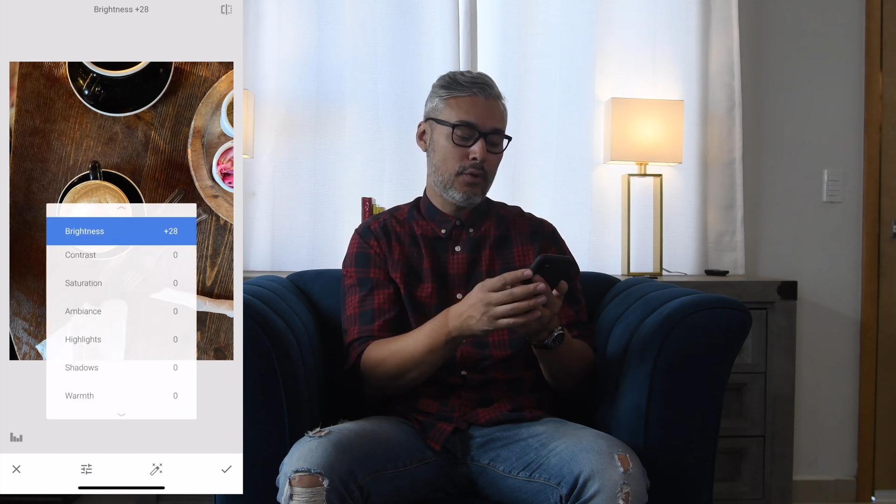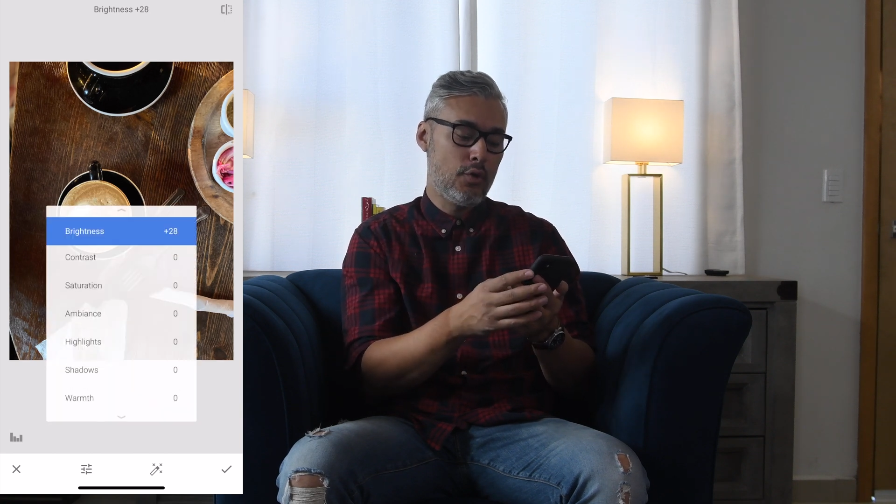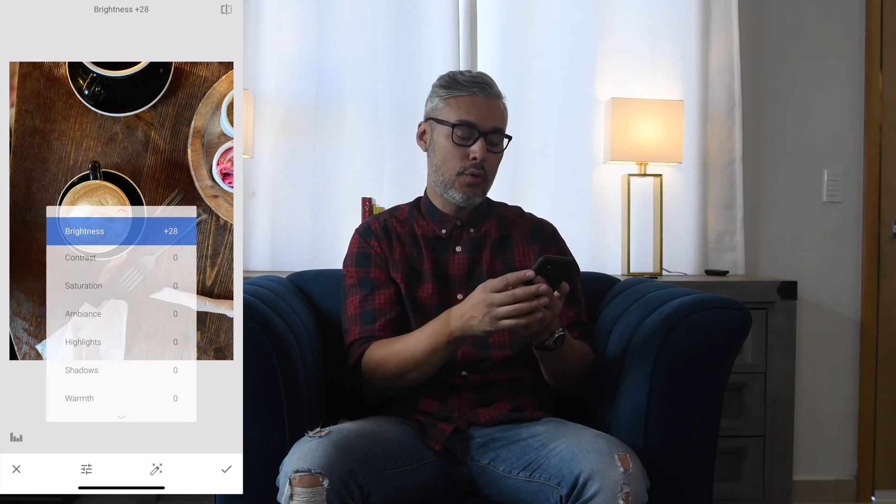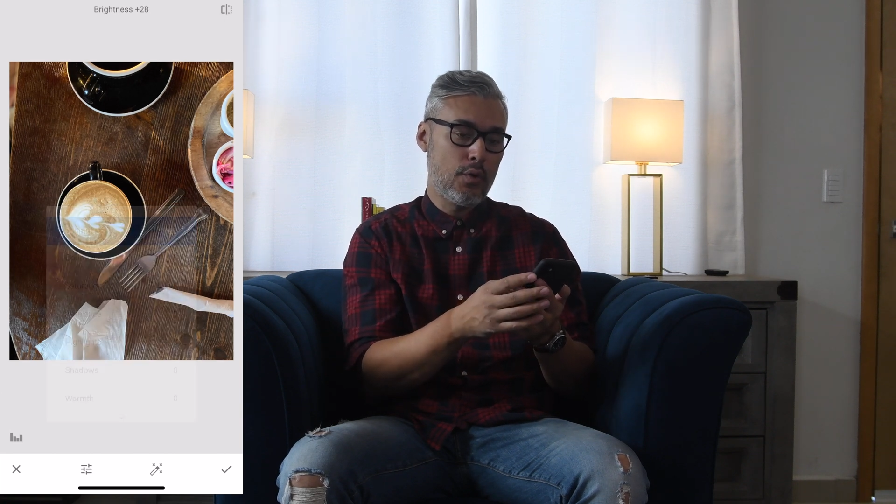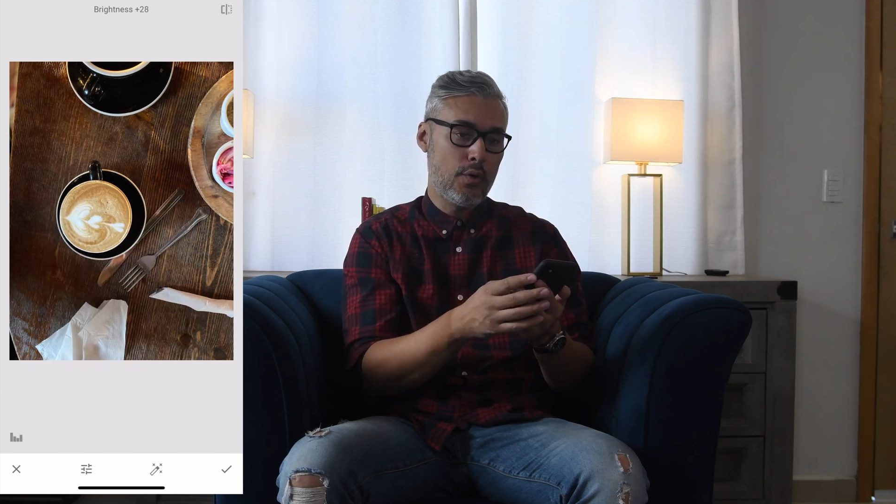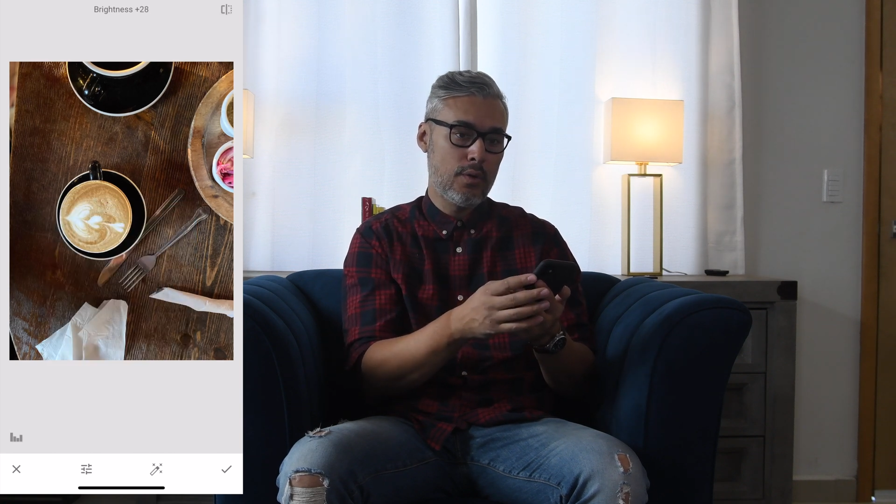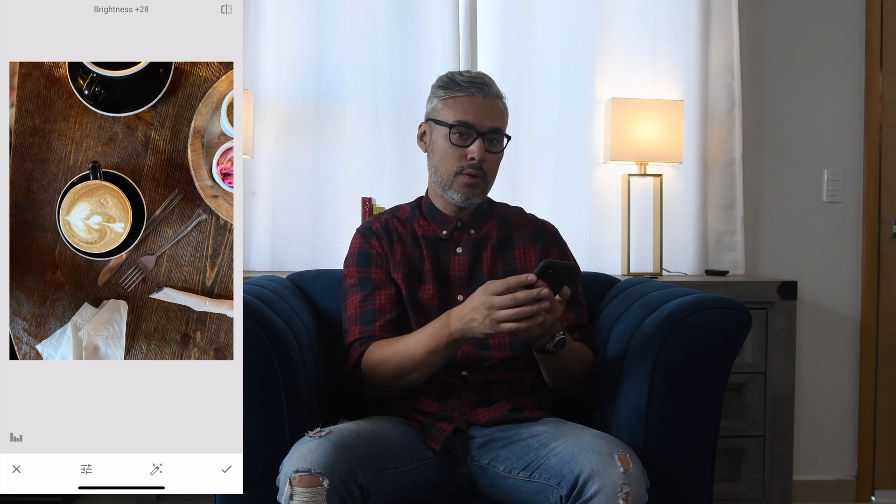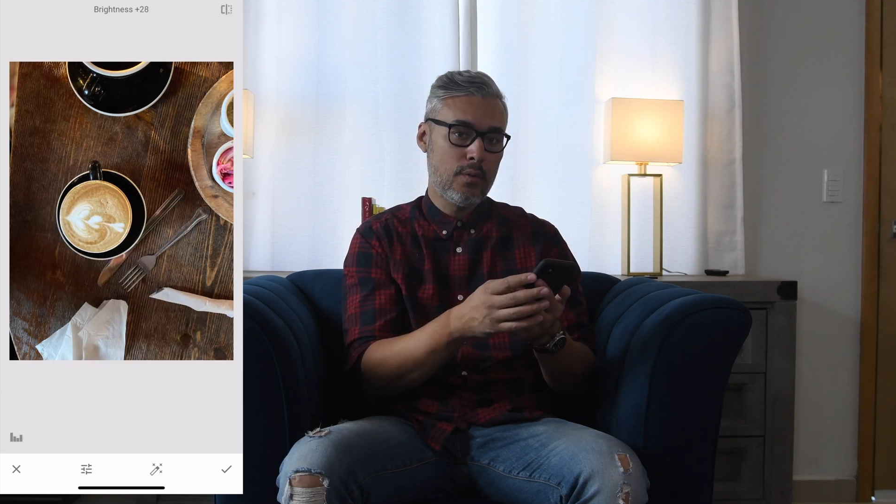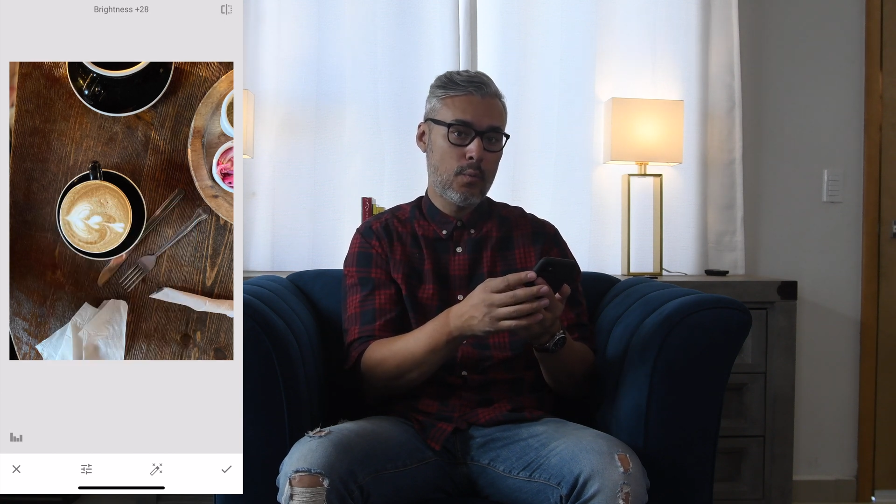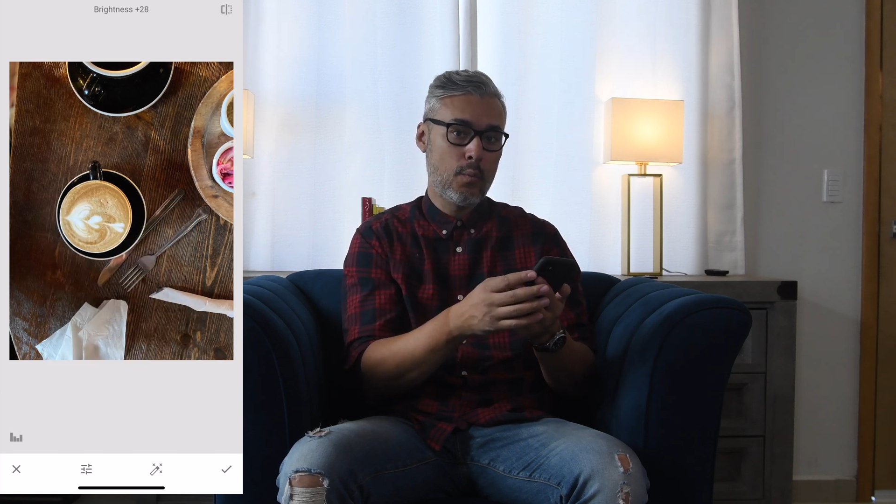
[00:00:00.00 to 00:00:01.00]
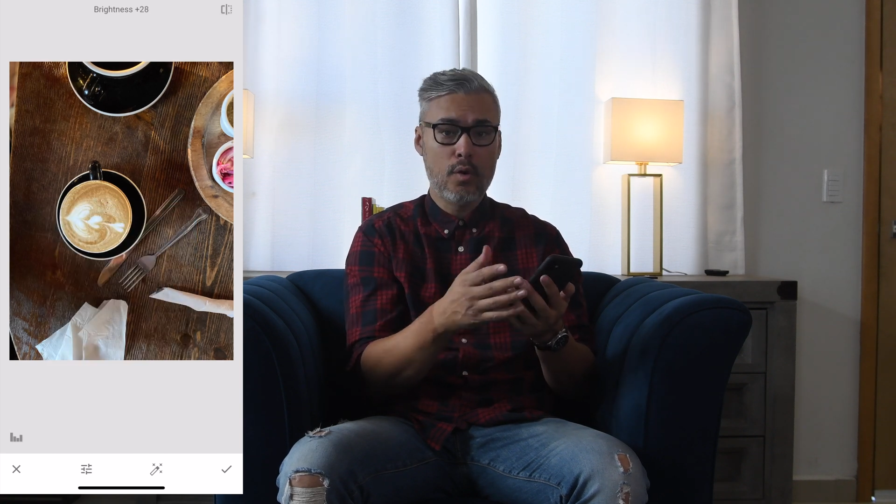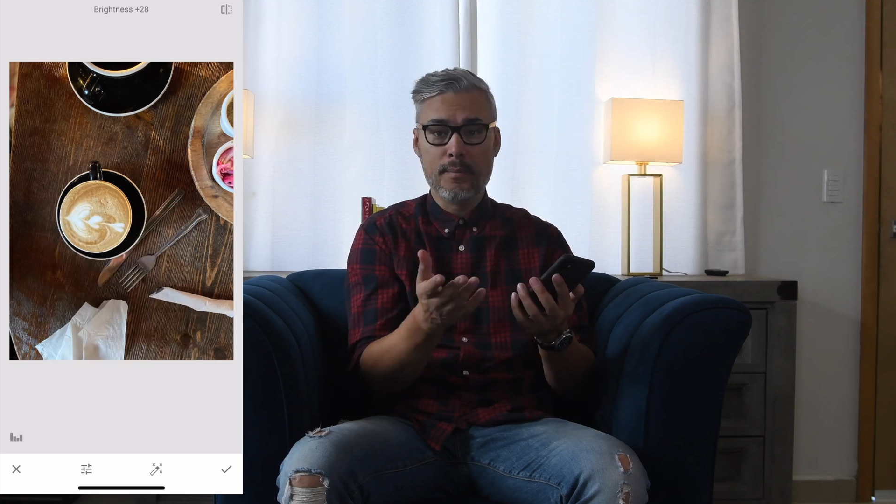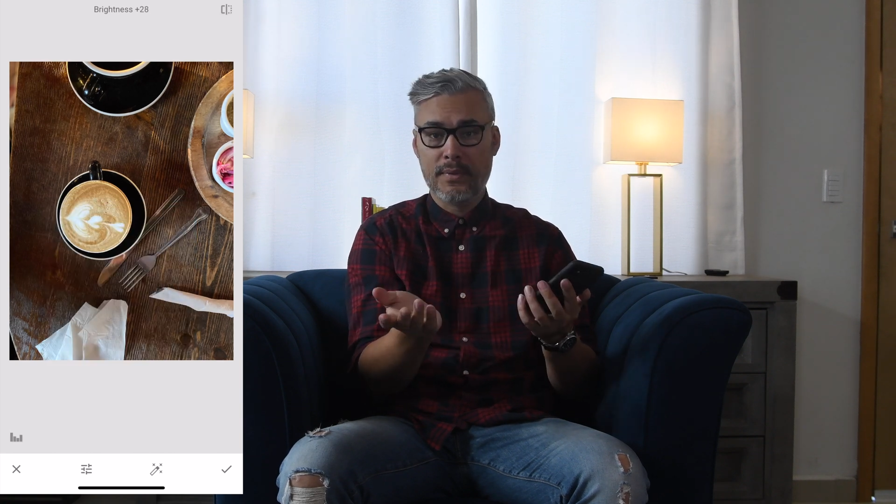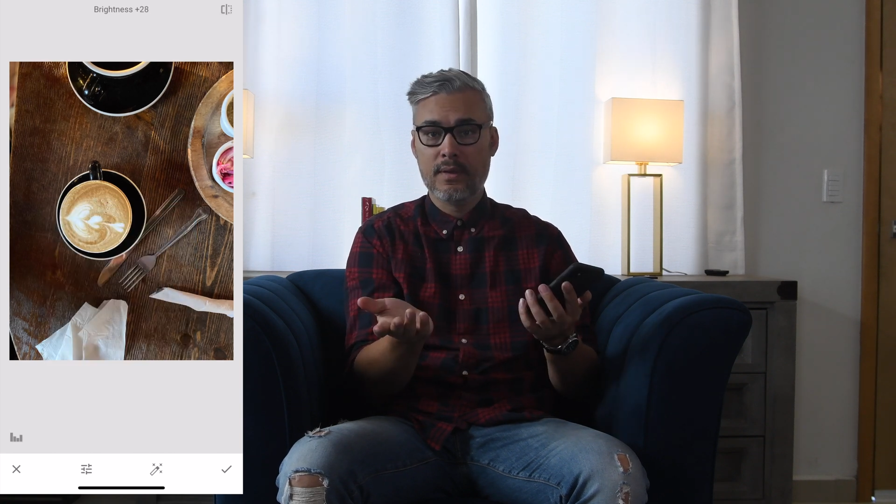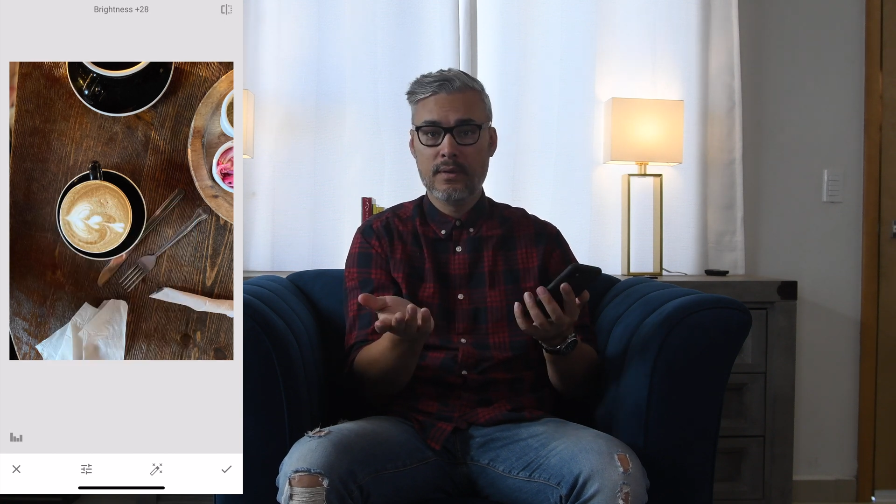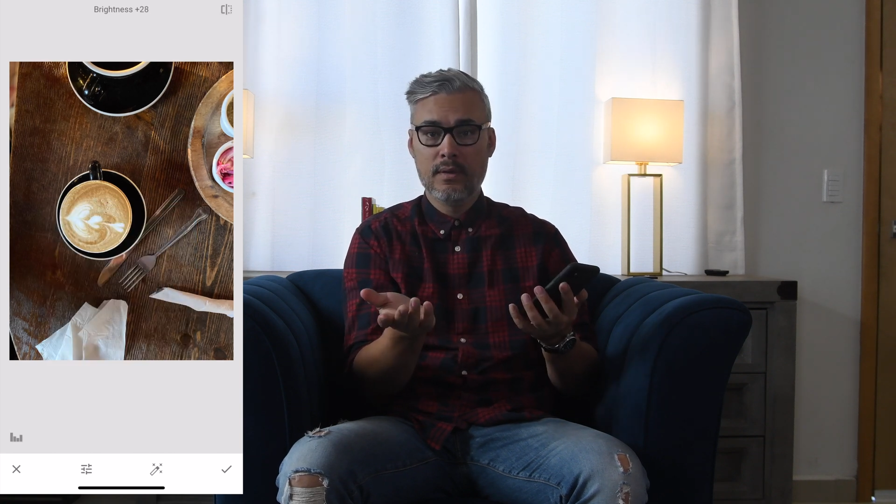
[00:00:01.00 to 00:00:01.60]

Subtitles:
your warmth.